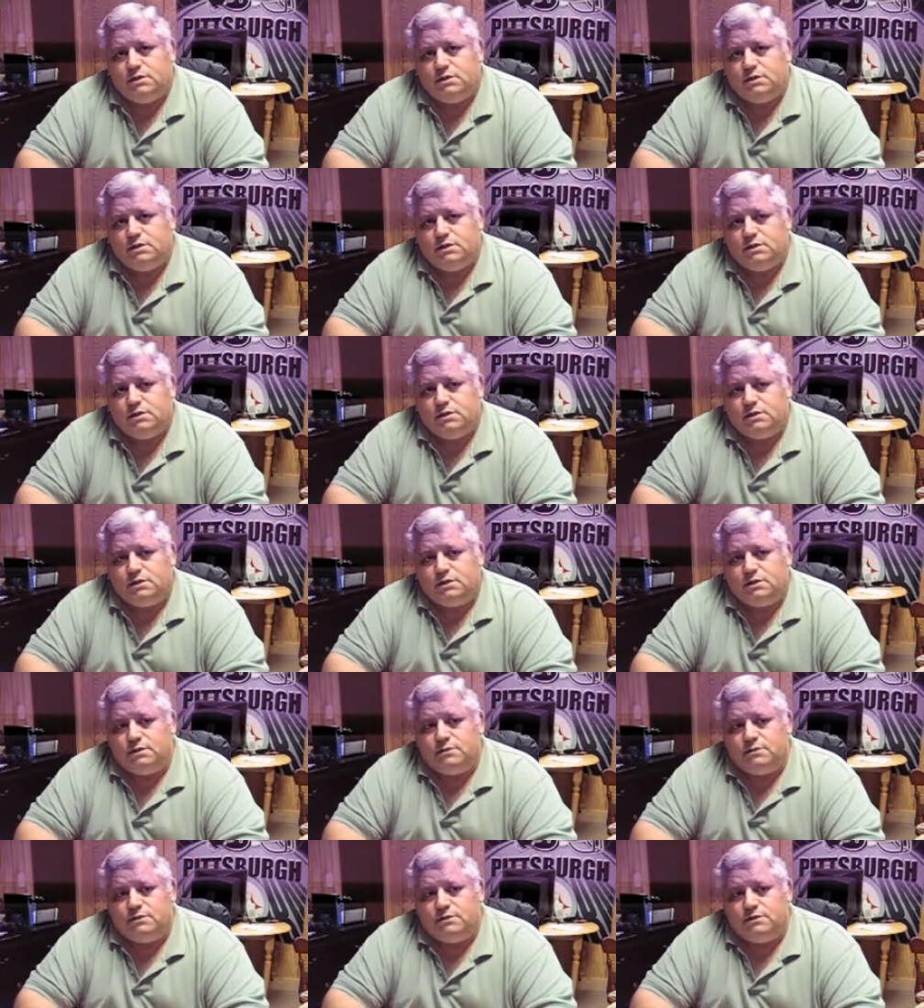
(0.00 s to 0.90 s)

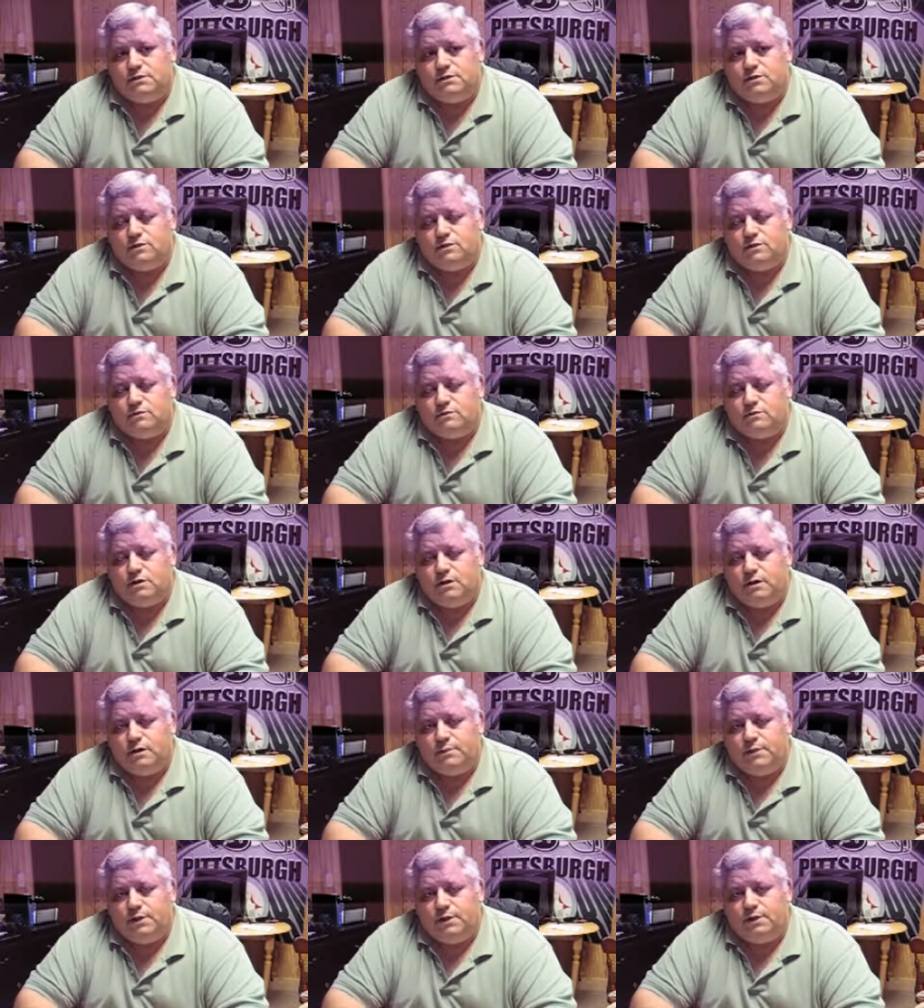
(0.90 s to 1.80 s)
then don't
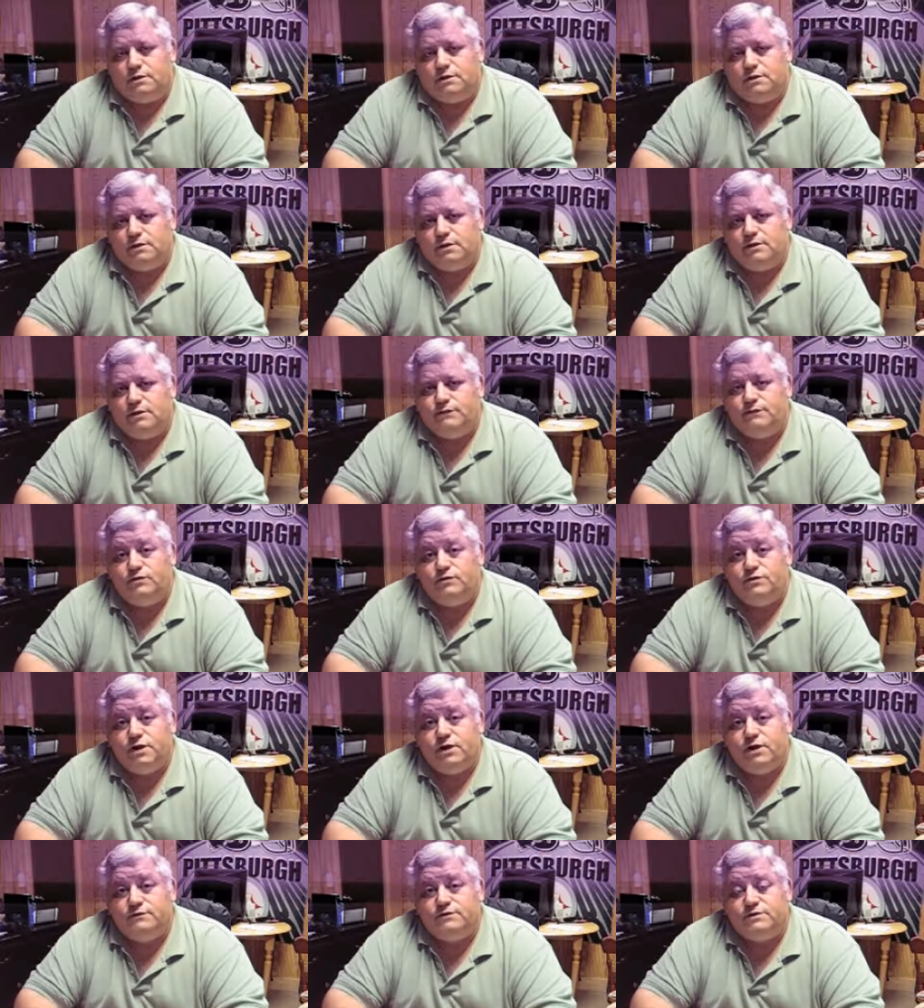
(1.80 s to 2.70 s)
comment. If you
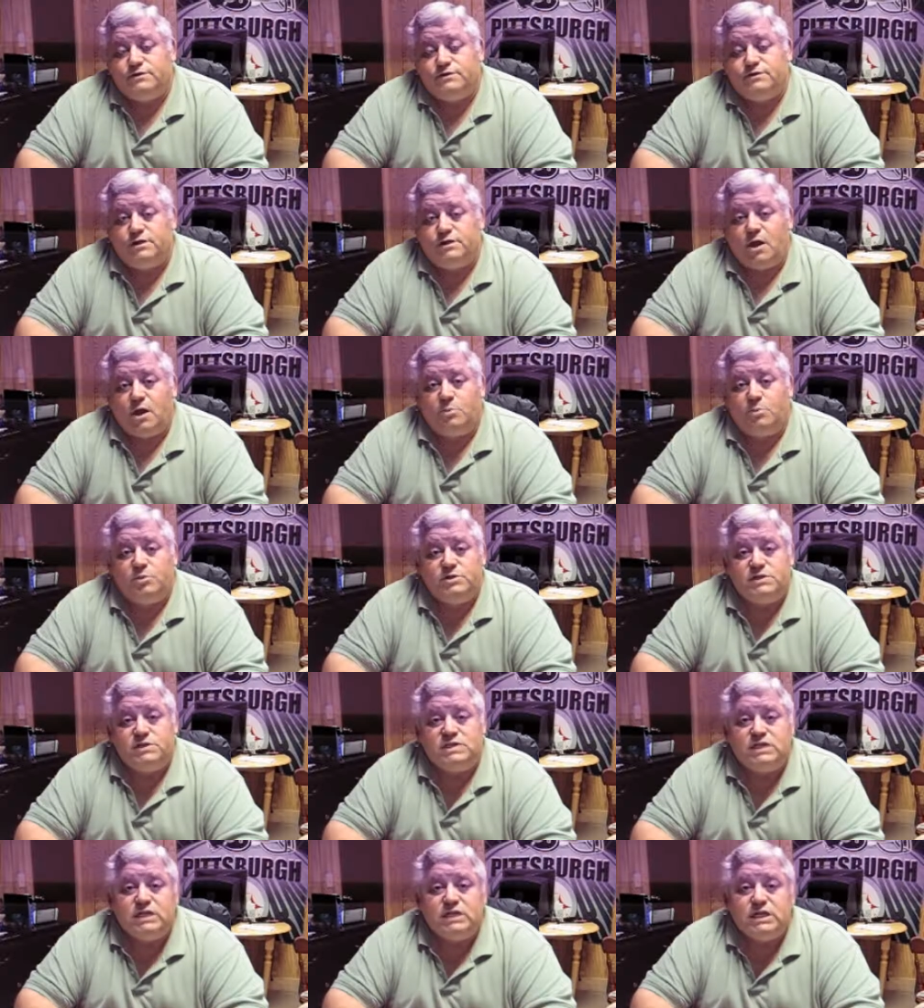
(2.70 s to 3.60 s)
have to stop and
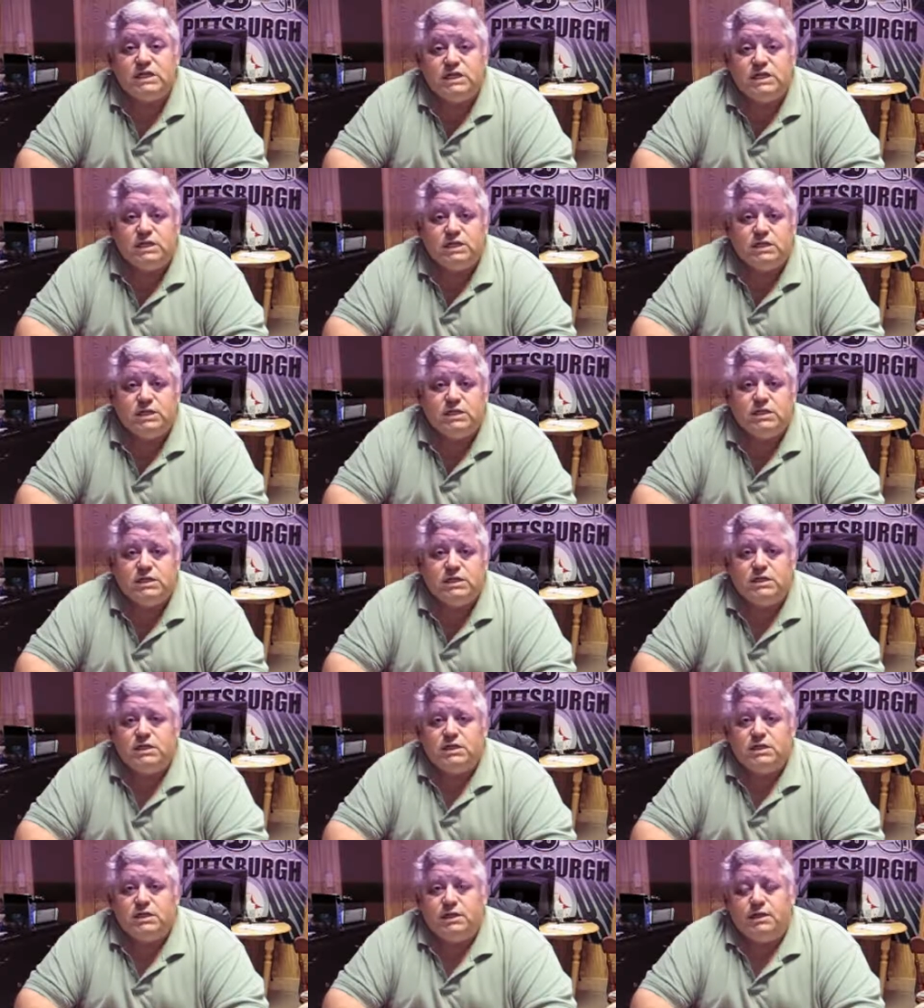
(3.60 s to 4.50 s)
study
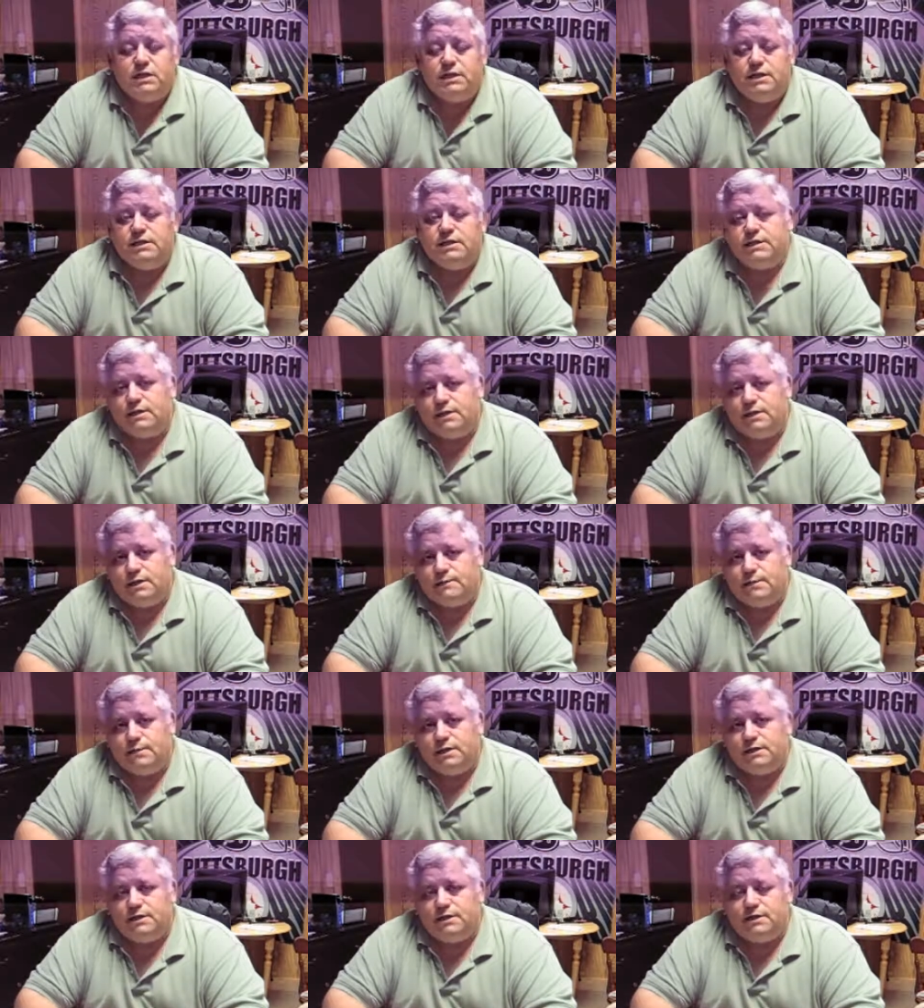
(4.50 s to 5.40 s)
and then
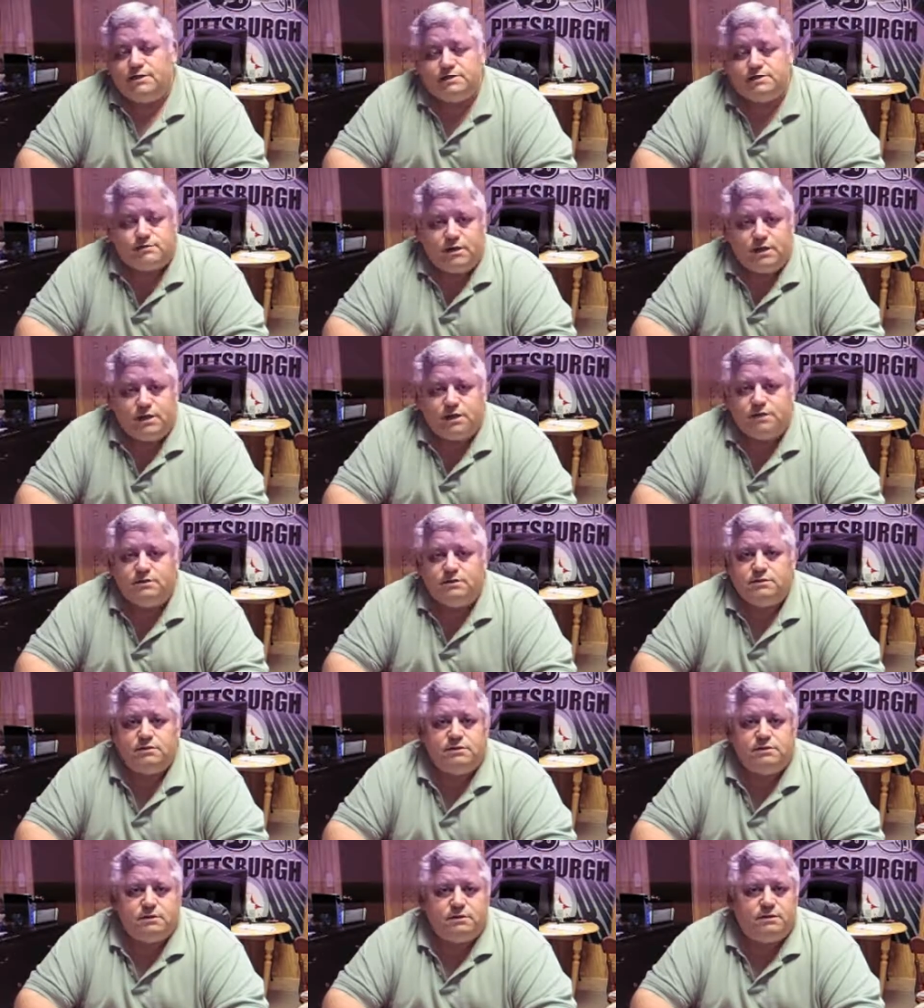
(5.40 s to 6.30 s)
comment, that's great.
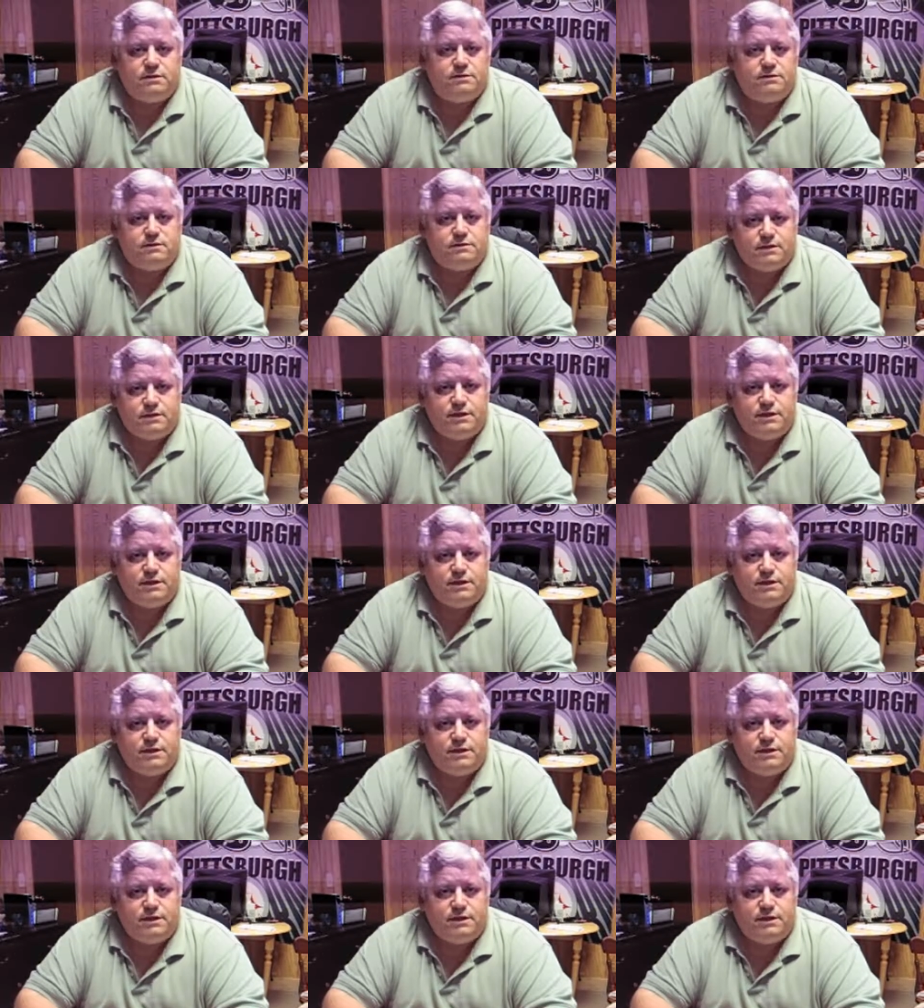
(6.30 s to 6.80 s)
You know, then I've